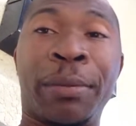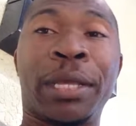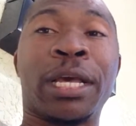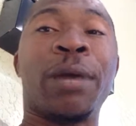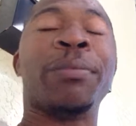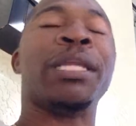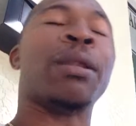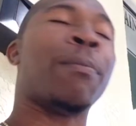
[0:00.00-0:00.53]

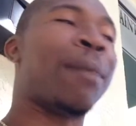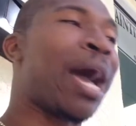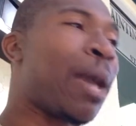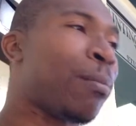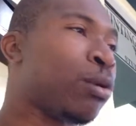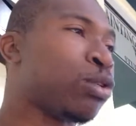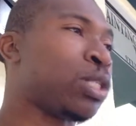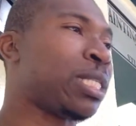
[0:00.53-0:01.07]
come in, the
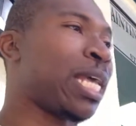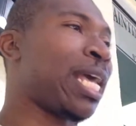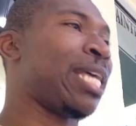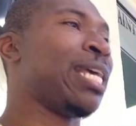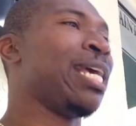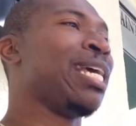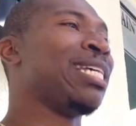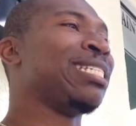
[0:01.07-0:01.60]
Bible
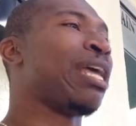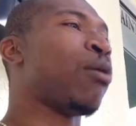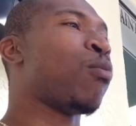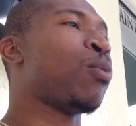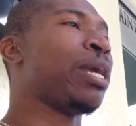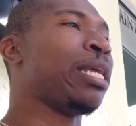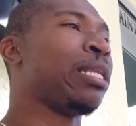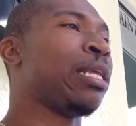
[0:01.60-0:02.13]
said that
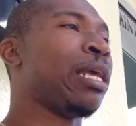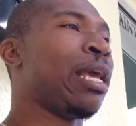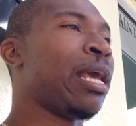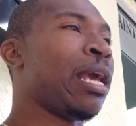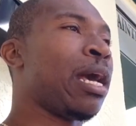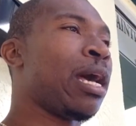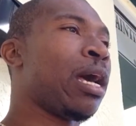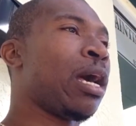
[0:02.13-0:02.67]
when
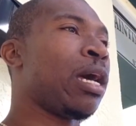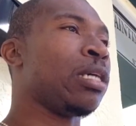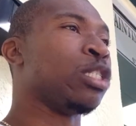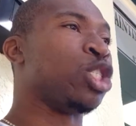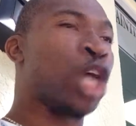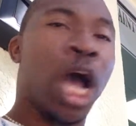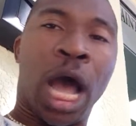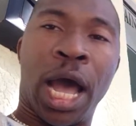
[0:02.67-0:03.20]

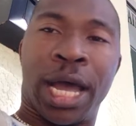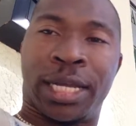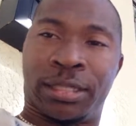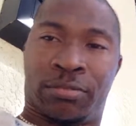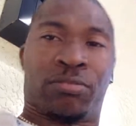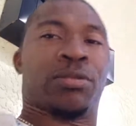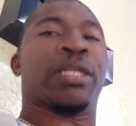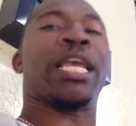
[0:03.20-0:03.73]

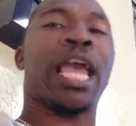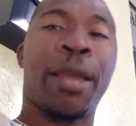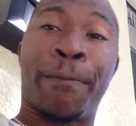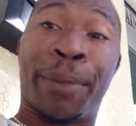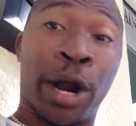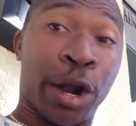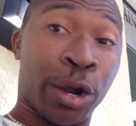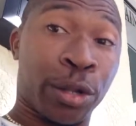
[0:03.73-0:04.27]
John gave
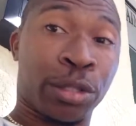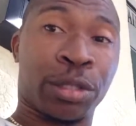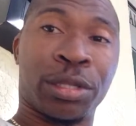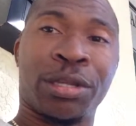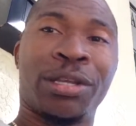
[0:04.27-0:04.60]
birth,